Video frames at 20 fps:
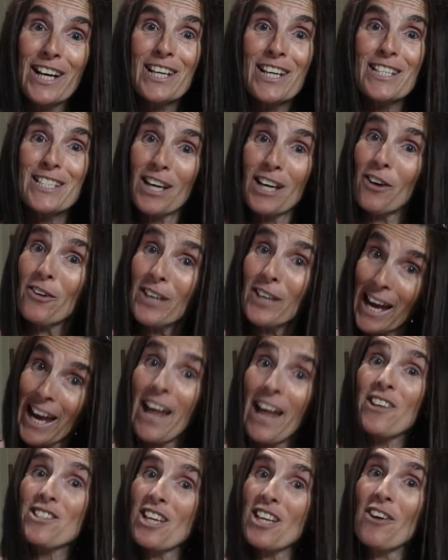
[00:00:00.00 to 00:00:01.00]
So
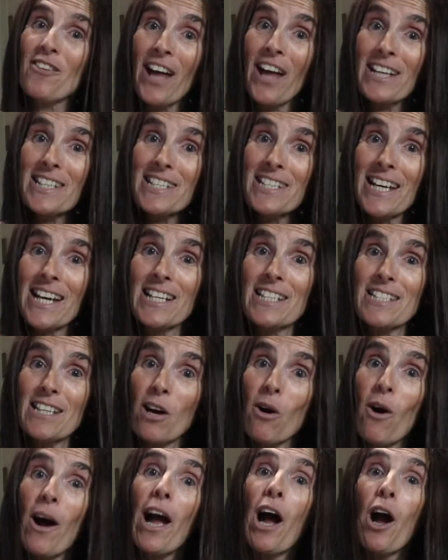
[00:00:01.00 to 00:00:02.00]
yeah, so that's it.
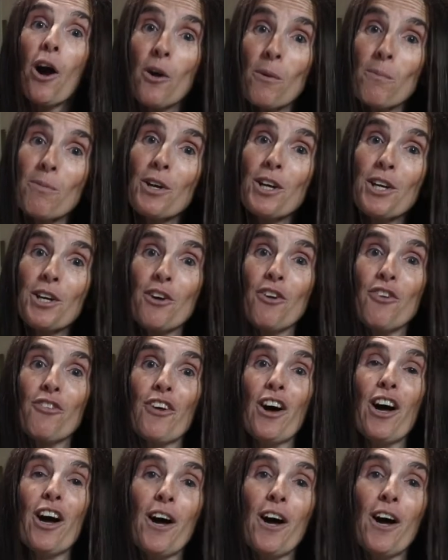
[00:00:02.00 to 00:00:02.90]
So I hope that you've